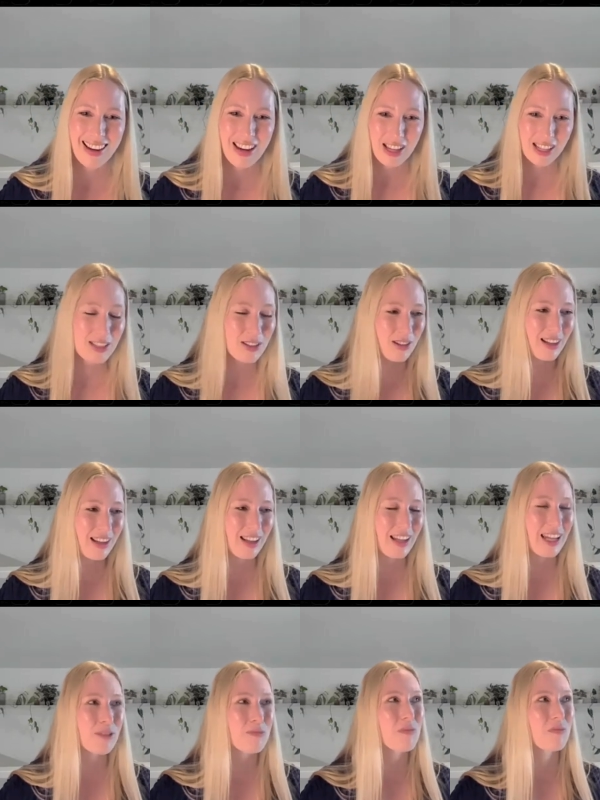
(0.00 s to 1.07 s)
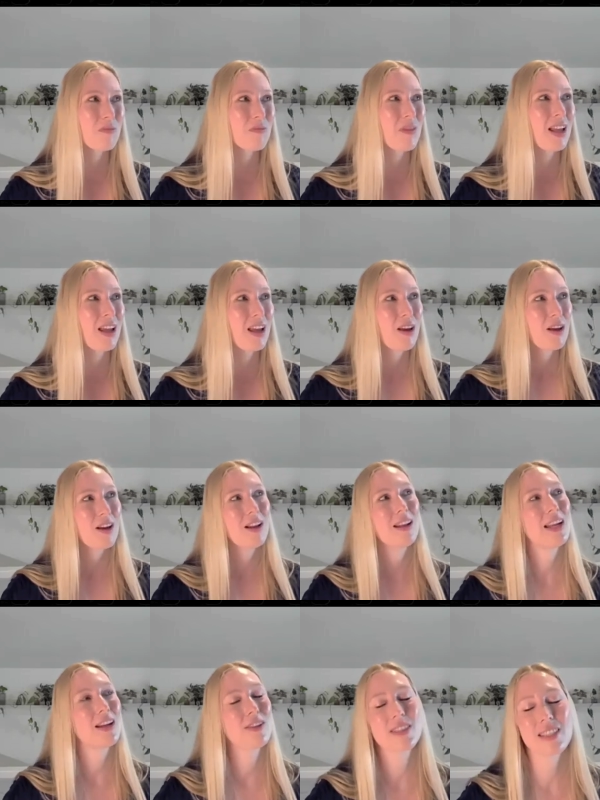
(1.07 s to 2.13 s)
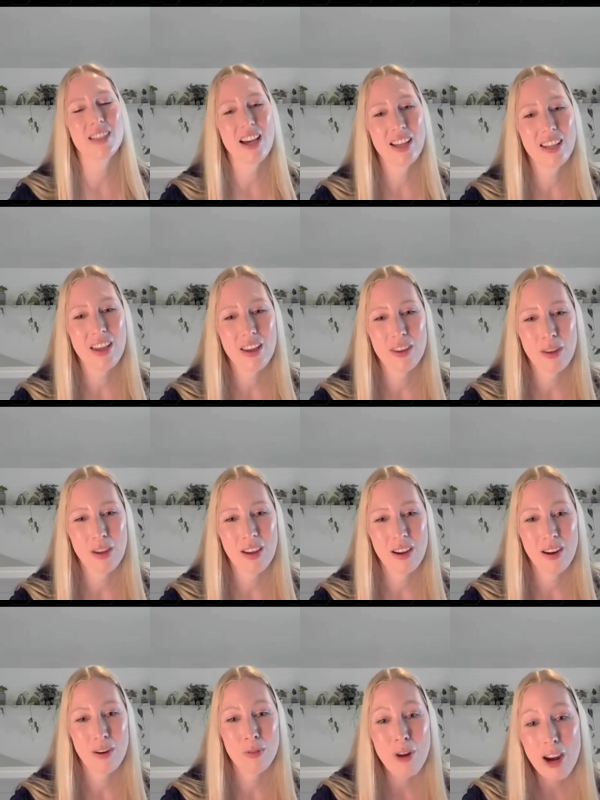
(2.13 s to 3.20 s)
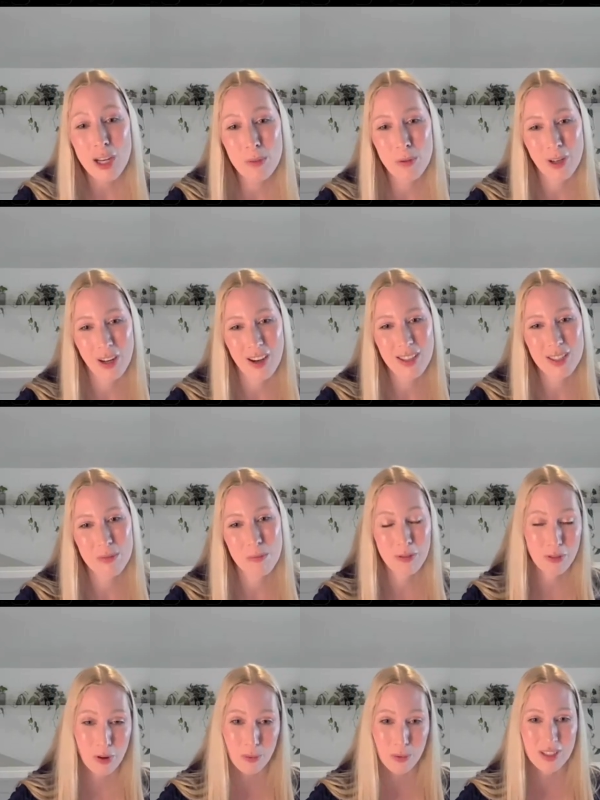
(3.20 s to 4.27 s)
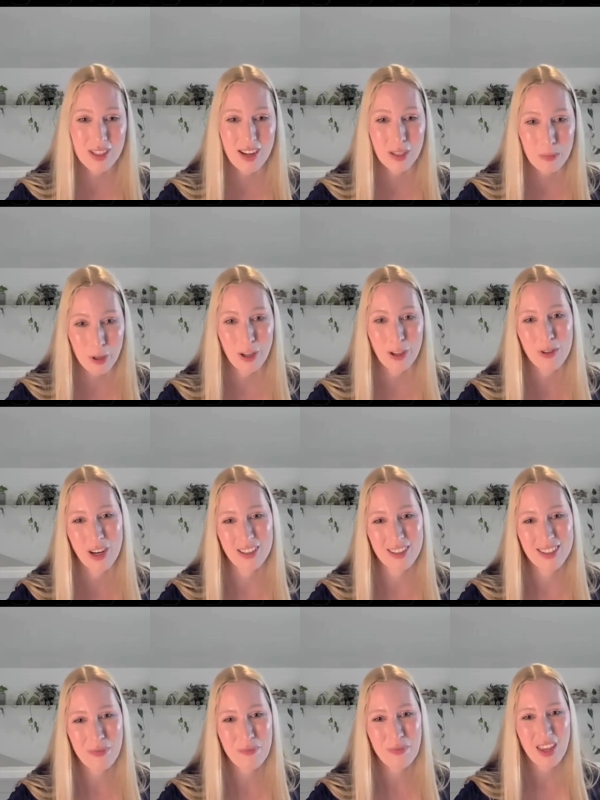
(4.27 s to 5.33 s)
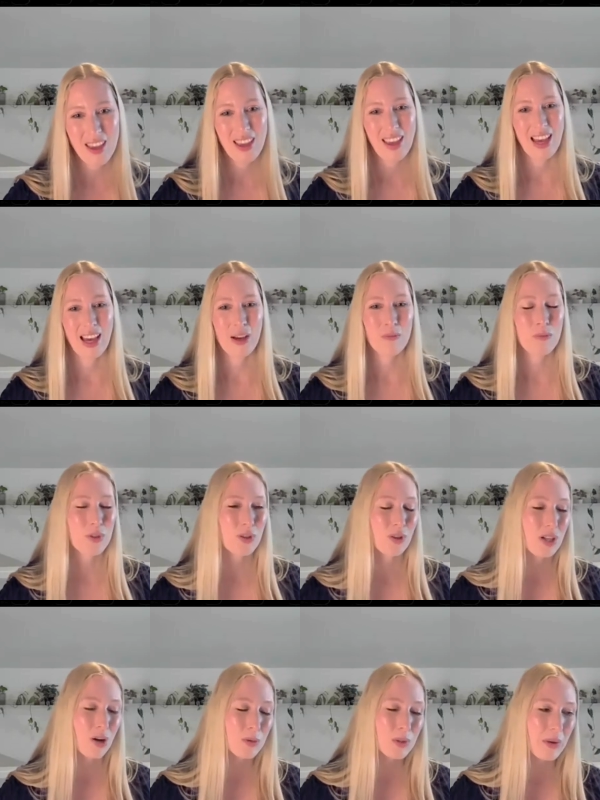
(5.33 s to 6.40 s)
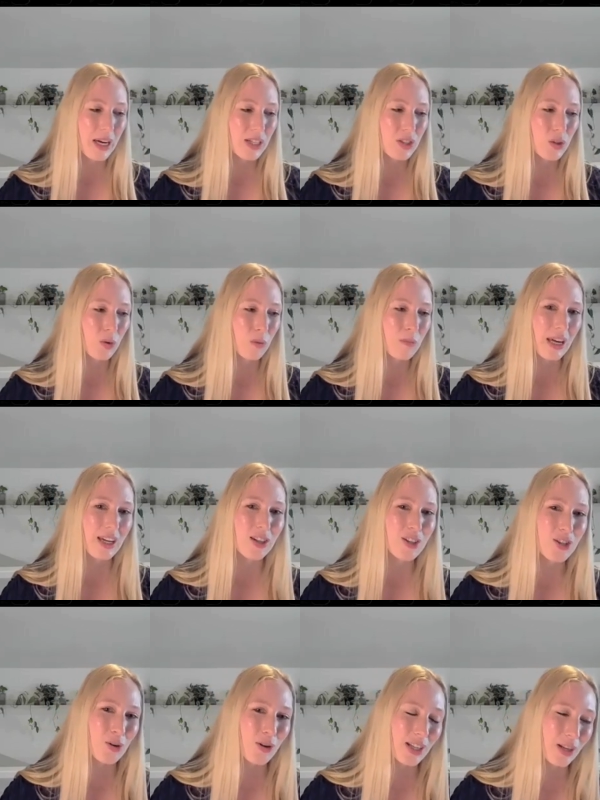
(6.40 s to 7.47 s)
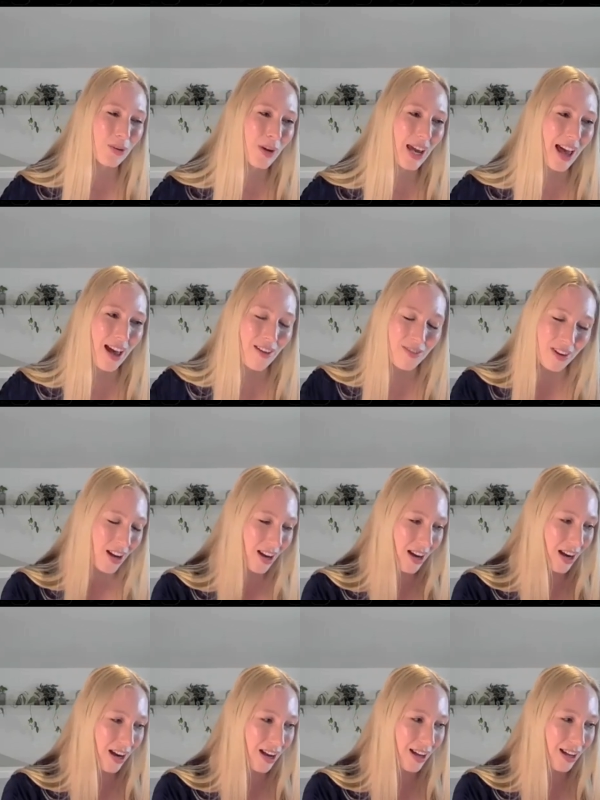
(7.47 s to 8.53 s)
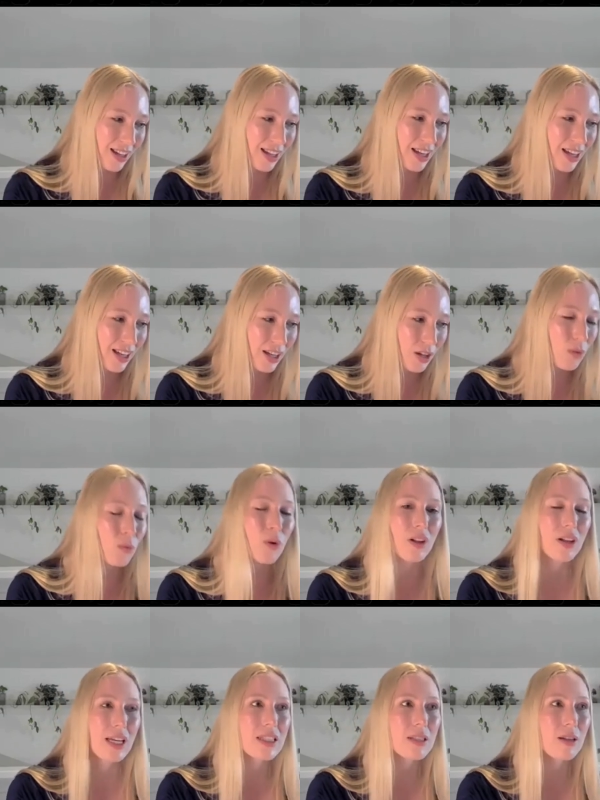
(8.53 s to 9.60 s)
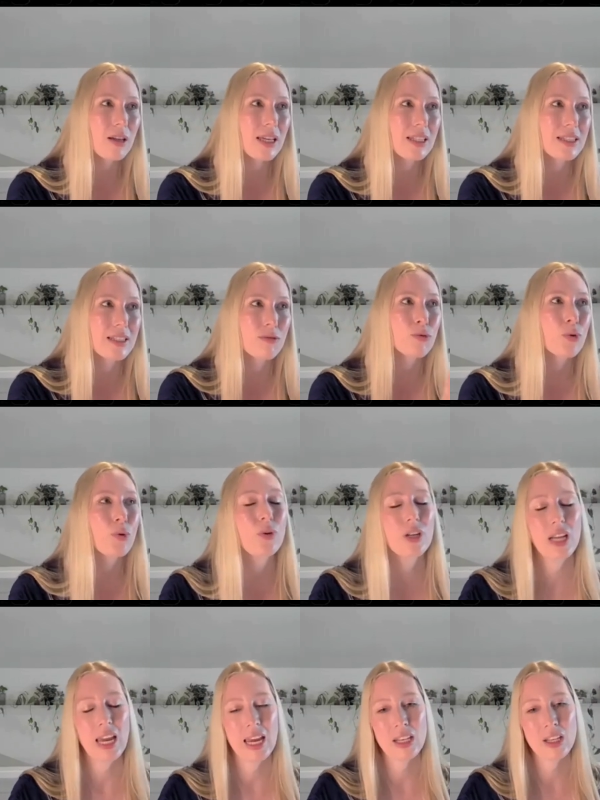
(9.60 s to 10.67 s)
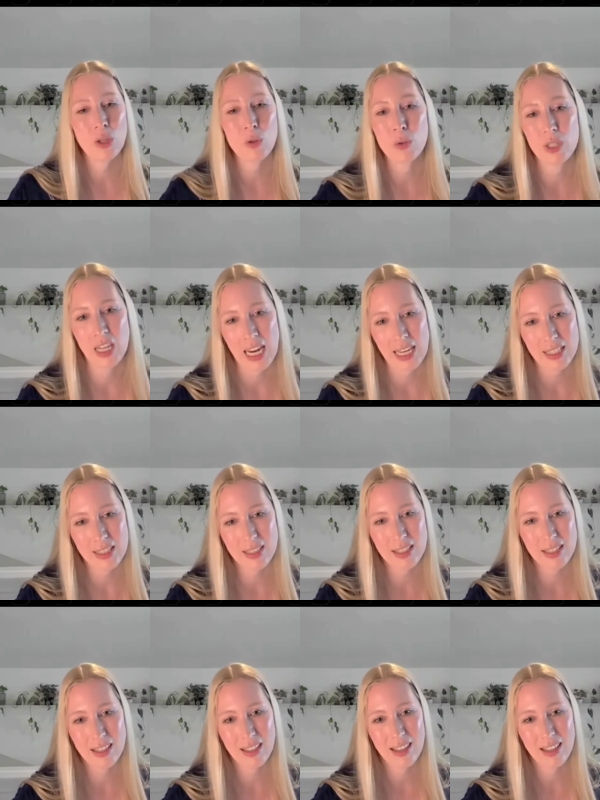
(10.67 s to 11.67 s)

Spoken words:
Let's let us design the right product before we design the product right. So it comes back to making sure that we have, well, it's rooted in user needs.